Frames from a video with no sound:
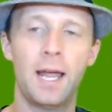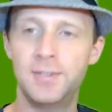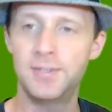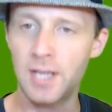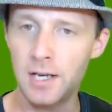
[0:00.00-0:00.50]

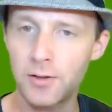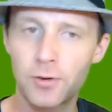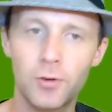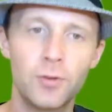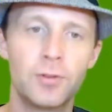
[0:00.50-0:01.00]
I send
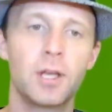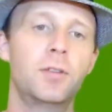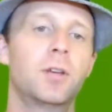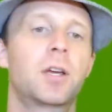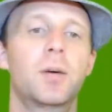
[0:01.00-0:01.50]
it through
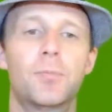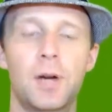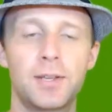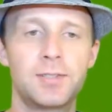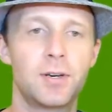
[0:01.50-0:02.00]
the, the
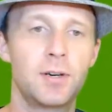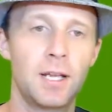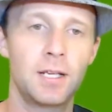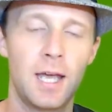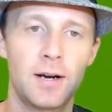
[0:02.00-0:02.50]

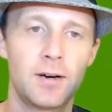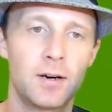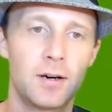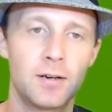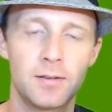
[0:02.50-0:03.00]
compressor and
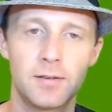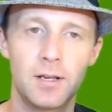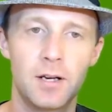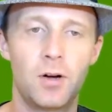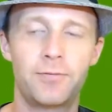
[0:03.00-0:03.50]
editor,
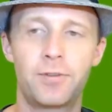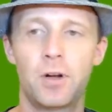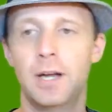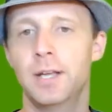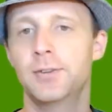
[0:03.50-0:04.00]
you know,
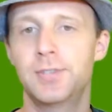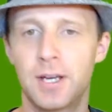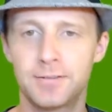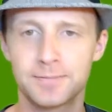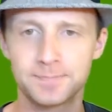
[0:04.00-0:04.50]
for audio
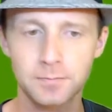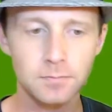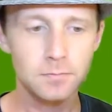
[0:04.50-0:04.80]
stuff,